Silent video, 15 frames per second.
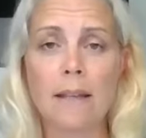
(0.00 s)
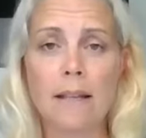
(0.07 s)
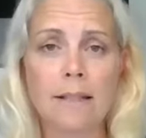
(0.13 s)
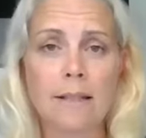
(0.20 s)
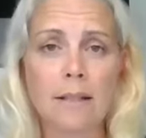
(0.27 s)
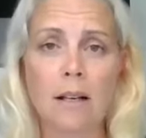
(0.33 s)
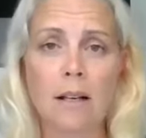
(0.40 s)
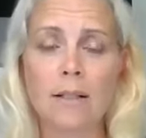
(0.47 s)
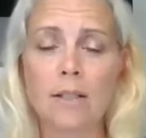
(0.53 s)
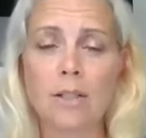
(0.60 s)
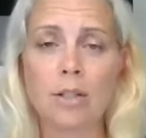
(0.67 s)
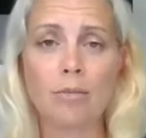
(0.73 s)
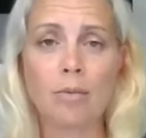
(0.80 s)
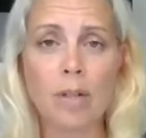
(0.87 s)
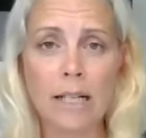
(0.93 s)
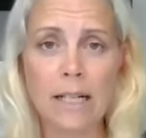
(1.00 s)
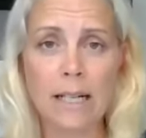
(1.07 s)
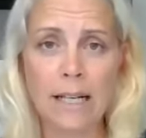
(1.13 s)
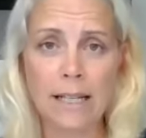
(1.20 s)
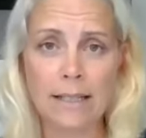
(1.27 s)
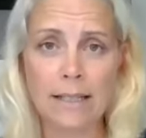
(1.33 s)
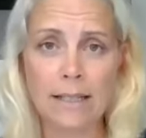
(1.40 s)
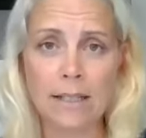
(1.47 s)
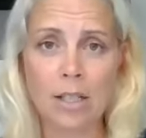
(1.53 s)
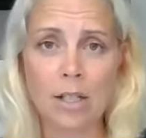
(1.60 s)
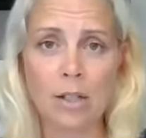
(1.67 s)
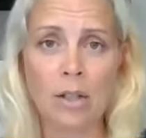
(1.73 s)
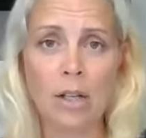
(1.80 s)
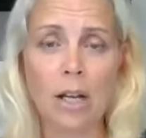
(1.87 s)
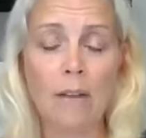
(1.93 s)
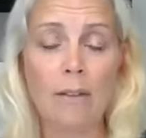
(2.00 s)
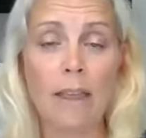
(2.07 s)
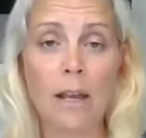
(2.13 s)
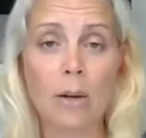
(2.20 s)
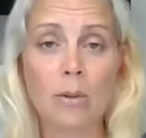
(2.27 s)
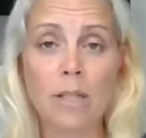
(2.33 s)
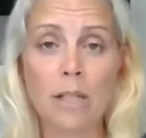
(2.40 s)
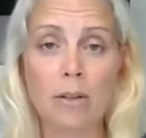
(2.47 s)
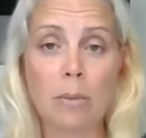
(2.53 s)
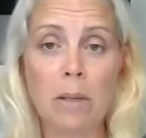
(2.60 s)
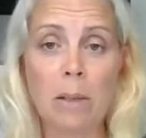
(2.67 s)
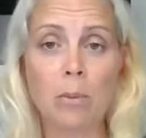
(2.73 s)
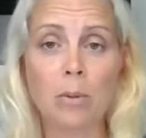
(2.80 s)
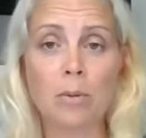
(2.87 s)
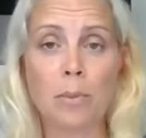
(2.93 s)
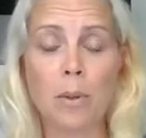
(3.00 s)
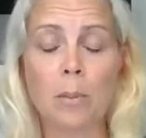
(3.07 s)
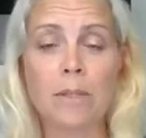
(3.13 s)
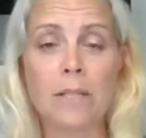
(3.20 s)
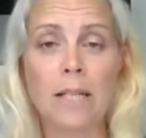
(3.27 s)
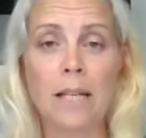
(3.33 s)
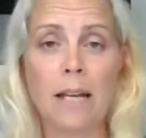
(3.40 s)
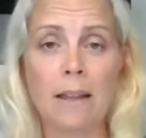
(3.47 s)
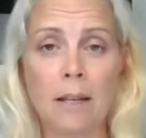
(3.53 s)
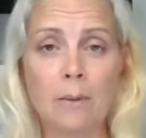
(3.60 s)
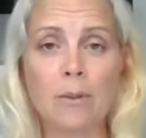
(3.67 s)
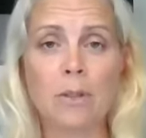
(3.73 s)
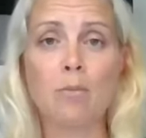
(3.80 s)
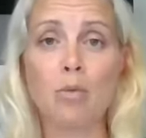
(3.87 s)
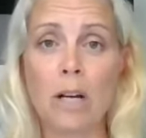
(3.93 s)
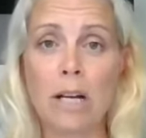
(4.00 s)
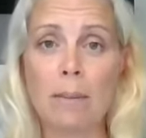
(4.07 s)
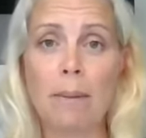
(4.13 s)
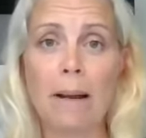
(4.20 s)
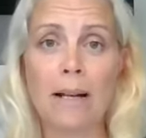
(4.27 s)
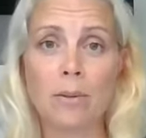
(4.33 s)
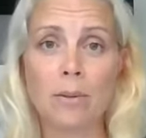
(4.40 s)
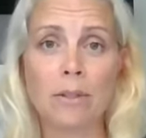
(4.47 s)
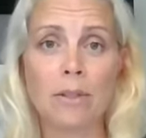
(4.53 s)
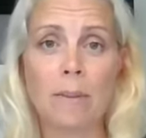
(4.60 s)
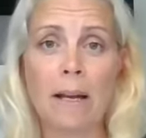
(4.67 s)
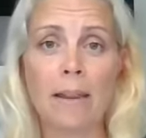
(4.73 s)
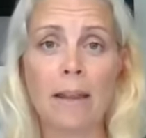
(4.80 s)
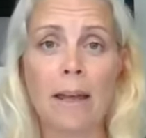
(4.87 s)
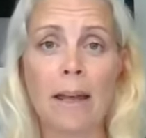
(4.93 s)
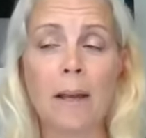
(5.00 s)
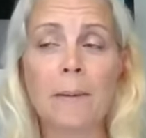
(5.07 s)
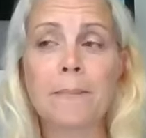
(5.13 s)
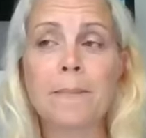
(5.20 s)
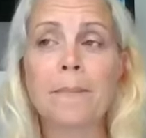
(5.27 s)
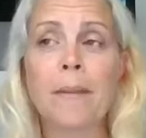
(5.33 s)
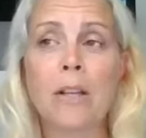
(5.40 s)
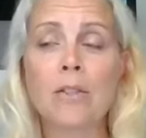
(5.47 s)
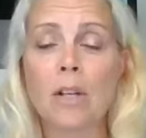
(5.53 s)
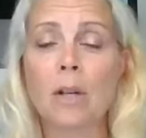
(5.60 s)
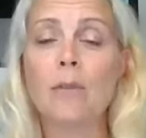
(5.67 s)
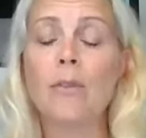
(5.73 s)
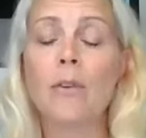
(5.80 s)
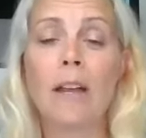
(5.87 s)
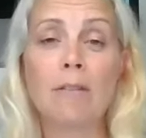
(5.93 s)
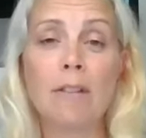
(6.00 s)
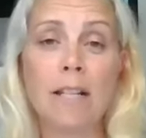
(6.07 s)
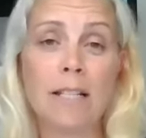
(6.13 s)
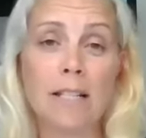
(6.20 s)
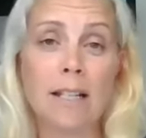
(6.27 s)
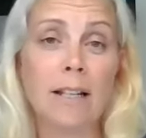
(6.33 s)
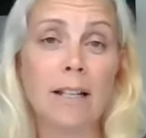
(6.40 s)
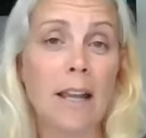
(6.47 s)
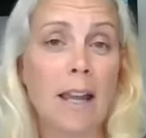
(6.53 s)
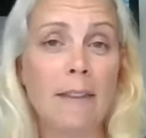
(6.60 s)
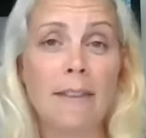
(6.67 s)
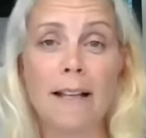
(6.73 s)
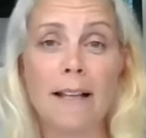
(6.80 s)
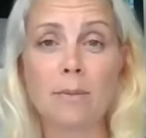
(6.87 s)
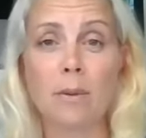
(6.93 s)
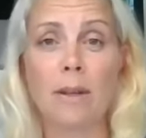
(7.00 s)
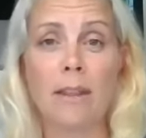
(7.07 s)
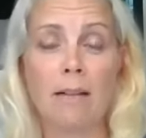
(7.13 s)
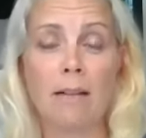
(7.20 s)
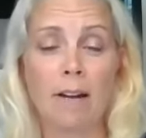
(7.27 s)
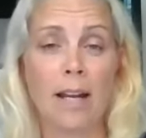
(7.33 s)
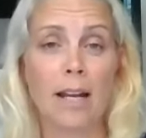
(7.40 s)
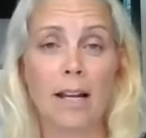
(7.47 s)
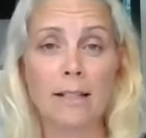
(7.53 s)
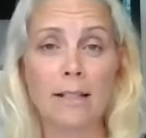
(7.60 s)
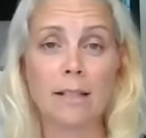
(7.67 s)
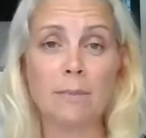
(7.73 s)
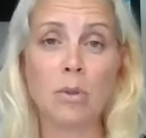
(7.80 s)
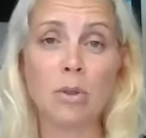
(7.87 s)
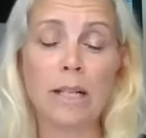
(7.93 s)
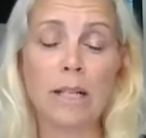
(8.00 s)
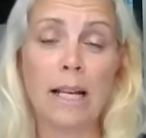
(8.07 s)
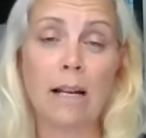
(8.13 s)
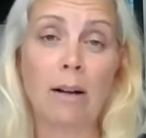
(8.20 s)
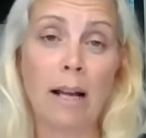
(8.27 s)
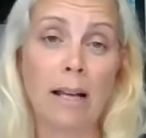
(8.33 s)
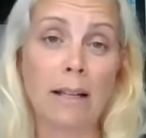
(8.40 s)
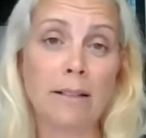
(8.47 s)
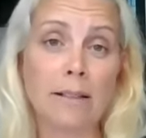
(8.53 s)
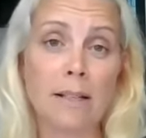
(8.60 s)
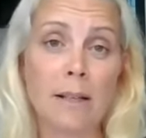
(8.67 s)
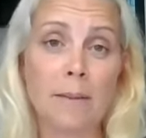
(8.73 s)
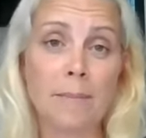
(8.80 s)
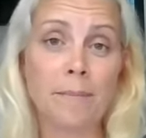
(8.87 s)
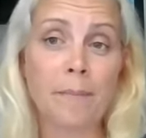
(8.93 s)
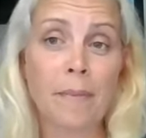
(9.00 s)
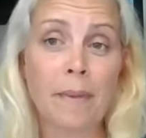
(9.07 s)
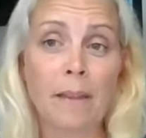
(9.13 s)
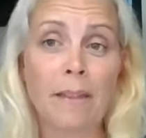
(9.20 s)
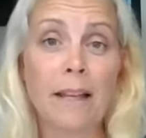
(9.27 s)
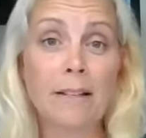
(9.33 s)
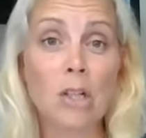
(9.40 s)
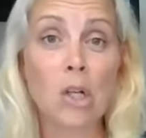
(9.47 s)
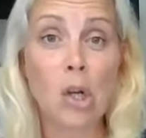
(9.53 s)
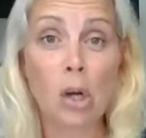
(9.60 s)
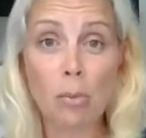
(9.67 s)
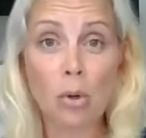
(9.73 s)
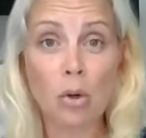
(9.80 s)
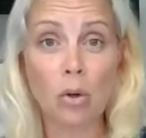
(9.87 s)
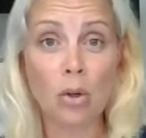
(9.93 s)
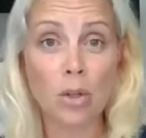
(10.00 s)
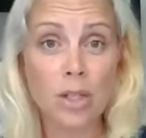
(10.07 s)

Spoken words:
They started to really eat into the equity of people's property, and there were some really bad ones about there. So for that reason, that's why they're regulated more now, and there's a lot more.